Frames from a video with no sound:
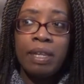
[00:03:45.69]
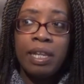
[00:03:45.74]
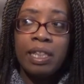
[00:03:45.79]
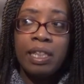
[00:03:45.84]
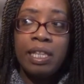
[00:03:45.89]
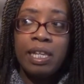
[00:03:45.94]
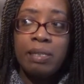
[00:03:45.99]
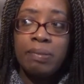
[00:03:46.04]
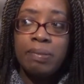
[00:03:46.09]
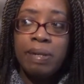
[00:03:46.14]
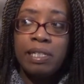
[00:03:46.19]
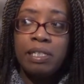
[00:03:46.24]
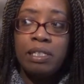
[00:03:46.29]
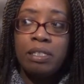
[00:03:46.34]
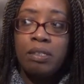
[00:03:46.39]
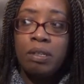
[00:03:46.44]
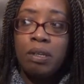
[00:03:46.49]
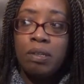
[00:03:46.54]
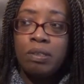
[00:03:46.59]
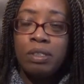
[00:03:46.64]
This one's
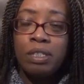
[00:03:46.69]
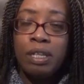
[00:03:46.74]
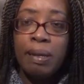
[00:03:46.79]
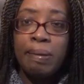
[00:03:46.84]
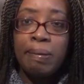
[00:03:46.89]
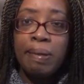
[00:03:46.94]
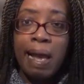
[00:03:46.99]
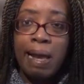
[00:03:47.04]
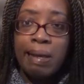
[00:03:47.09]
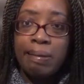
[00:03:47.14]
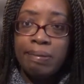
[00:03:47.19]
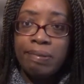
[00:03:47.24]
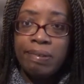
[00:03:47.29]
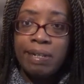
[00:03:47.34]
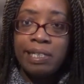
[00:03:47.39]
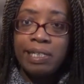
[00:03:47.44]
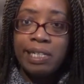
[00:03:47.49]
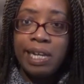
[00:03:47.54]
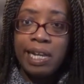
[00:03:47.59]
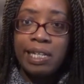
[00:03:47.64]
not too paper
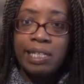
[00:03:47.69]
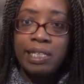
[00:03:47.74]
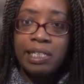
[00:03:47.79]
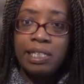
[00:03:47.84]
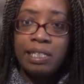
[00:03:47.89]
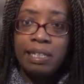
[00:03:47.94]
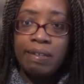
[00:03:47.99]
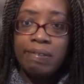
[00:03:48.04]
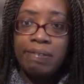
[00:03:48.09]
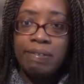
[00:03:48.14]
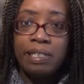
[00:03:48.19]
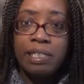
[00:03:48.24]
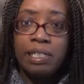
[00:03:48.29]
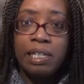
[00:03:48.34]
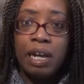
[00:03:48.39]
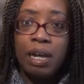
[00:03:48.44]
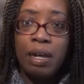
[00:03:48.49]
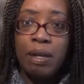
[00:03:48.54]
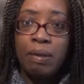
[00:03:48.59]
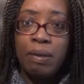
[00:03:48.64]
intensive,
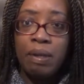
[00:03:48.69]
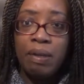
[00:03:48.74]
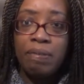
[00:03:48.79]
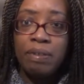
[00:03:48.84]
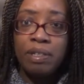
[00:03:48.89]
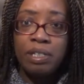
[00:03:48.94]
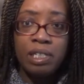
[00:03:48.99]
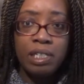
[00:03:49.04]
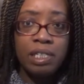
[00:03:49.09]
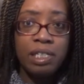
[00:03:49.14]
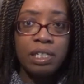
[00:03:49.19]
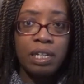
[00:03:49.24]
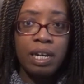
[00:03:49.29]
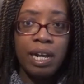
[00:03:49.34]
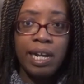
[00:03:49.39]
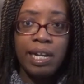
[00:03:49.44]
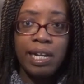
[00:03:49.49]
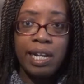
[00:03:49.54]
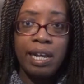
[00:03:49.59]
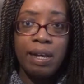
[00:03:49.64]
so if you're just
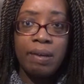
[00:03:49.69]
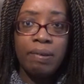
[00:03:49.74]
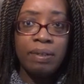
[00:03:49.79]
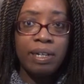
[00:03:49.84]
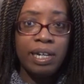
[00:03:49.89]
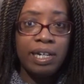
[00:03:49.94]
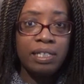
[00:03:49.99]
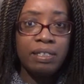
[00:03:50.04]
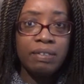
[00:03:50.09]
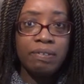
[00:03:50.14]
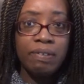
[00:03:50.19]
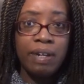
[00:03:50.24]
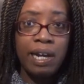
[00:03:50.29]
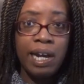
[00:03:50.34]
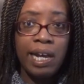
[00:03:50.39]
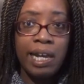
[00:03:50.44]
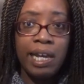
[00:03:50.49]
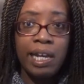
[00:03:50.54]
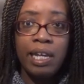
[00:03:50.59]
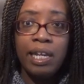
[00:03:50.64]
starting out, it's
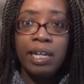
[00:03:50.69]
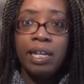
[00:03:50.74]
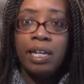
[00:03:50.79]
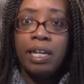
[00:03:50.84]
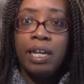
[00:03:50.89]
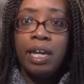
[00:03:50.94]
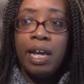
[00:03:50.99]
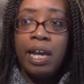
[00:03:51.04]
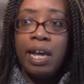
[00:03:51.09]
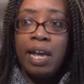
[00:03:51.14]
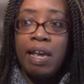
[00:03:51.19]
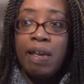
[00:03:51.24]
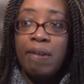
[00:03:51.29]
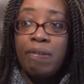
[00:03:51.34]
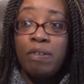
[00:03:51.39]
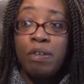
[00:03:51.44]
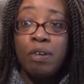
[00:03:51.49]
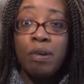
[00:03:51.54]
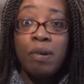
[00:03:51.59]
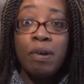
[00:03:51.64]
great.
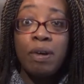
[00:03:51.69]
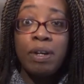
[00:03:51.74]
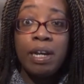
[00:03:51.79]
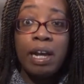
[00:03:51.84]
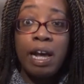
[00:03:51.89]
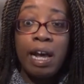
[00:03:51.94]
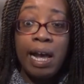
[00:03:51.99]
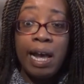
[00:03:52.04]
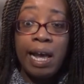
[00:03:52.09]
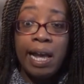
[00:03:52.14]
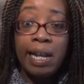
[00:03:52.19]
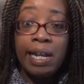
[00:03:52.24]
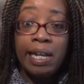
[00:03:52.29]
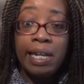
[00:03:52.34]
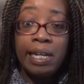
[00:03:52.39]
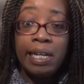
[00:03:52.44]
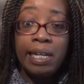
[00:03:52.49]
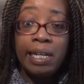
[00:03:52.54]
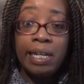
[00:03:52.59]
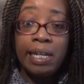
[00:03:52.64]
If you're
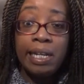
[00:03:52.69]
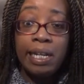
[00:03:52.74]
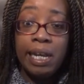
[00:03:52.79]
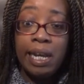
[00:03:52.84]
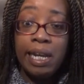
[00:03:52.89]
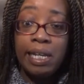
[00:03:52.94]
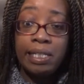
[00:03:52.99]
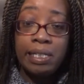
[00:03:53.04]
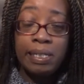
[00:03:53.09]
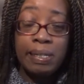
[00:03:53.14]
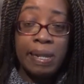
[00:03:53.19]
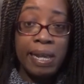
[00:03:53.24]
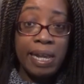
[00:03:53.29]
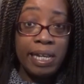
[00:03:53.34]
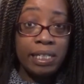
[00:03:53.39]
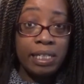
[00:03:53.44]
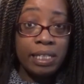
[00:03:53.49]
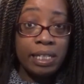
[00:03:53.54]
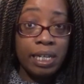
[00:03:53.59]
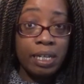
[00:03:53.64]
an
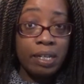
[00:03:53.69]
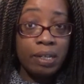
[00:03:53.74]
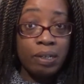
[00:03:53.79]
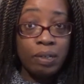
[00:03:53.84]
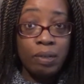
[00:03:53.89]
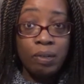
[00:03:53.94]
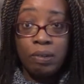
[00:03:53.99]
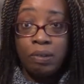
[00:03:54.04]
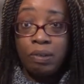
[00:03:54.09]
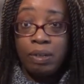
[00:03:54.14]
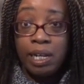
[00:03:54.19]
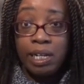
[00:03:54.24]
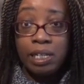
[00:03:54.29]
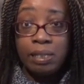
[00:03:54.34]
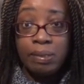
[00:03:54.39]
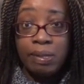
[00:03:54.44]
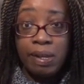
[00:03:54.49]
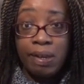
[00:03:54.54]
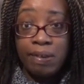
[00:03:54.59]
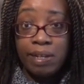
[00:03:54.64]
intermediate or
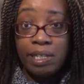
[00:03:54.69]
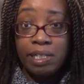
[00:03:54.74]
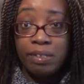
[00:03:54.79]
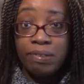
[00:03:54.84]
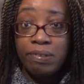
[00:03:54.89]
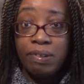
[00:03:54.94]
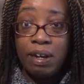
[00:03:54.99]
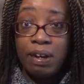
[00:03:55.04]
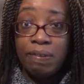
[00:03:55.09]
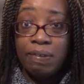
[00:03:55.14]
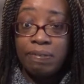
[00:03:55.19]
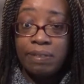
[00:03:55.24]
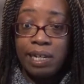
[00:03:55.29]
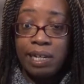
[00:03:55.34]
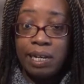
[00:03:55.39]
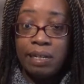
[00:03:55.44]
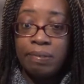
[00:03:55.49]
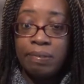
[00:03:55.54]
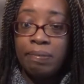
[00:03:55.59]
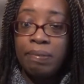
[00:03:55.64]
experienced
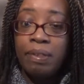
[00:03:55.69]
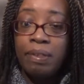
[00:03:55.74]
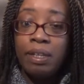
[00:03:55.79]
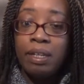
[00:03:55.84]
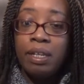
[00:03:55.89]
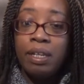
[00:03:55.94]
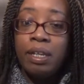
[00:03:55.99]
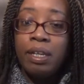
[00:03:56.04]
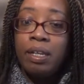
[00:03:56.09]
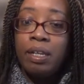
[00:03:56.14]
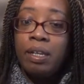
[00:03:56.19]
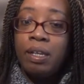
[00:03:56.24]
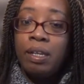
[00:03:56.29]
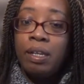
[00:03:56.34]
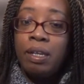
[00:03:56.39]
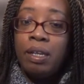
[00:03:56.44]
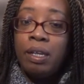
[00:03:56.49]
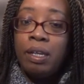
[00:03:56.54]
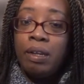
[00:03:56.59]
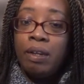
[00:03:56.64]
crafter,
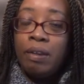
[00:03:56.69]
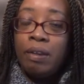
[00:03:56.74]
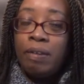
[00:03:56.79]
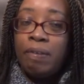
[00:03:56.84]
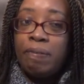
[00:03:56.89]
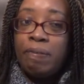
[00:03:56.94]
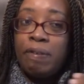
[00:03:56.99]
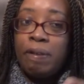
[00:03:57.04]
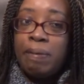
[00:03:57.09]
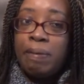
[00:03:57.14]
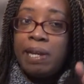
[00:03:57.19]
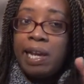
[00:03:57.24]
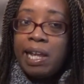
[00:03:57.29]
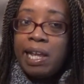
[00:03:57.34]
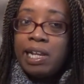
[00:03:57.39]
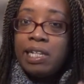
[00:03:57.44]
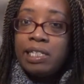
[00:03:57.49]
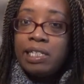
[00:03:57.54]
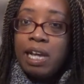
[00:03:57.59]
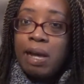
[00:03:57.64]
for the
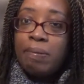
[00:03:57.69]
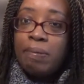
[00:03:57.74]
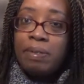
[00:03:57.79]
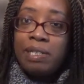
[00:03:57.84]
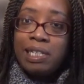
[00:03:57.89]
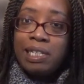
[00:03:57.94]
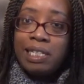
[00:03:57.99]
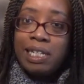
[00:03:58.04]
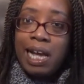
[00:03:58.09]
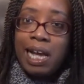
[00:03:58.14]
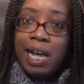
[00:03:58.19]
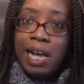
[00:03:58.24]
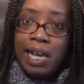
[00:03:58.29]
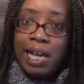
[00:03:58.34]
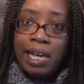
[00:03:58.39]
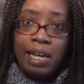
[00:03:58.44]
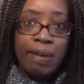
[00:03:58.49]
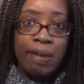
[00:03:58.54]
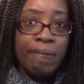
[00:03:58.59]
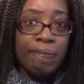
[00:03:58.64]
beginners I would
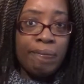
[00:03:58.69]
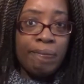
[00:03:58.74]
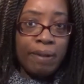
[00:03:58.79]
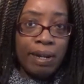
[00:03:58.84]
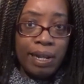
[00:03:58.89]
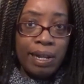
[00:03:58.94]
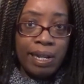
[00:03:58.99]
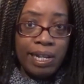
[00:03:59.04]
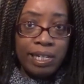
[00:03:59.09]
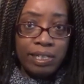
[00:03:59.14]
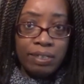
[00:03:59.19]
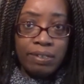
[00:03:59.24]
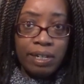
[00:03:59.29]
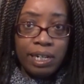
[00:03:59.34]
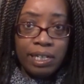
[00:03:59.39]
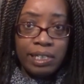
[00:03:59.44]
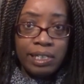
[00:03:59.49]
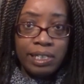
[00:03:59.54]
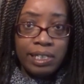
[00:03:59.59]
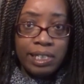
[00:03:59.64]
say follow the
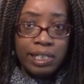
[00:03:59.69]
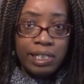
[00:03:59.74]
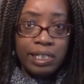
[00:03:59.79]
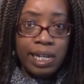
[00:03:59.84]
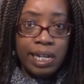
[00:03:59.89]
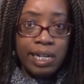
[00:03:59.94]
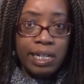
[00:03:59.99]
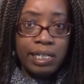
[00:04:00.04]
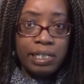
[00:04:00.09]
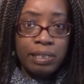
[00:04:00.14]
instructions exactly as